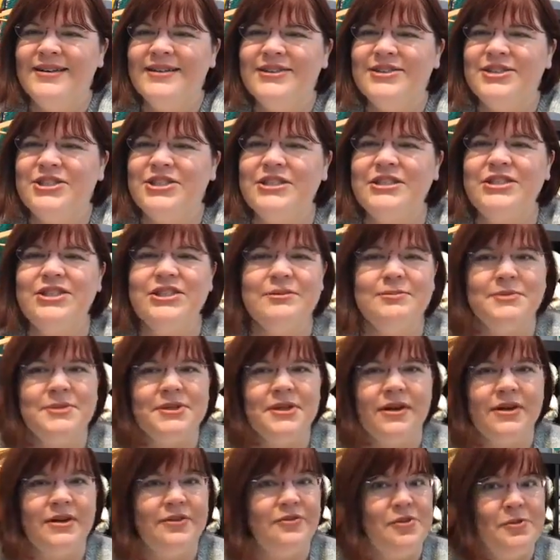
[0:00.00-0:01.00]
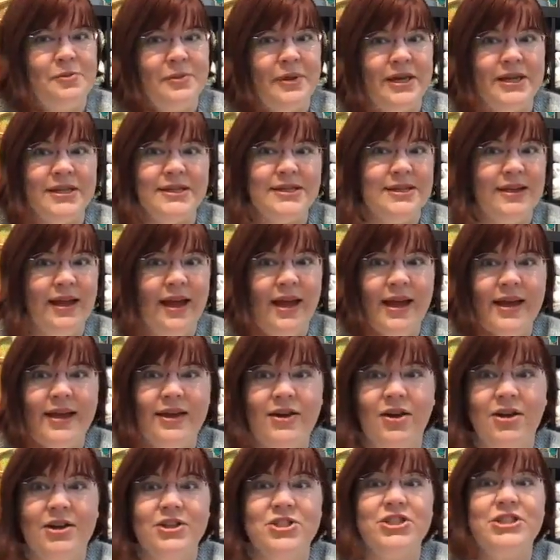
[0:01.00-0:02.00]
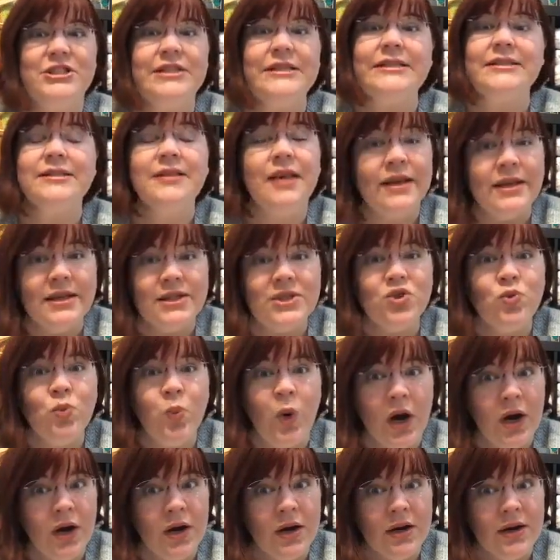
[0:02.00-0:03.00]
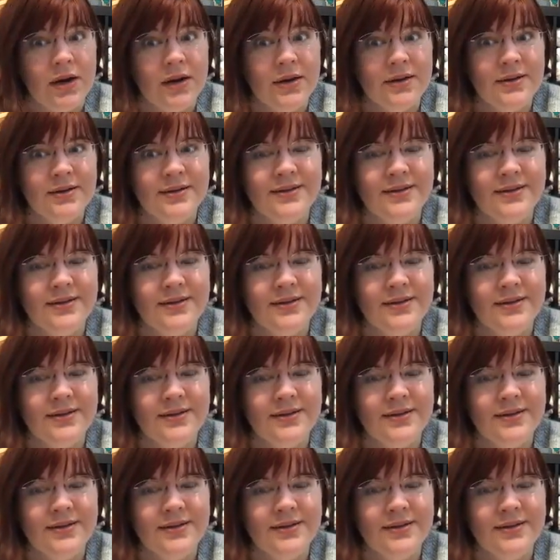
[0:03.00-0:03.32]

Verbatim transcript: She jumped on a few minutes late, y'all. She's late to work.